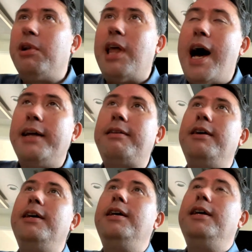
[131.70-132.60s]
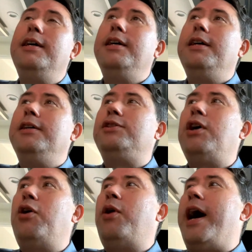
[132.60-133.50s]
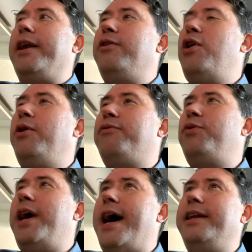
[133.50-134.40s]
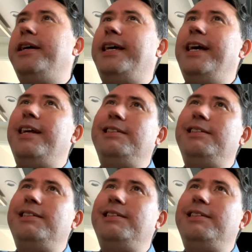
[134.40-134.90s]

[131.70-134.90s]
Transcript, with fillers: a lot. So I don't know, if we had to get a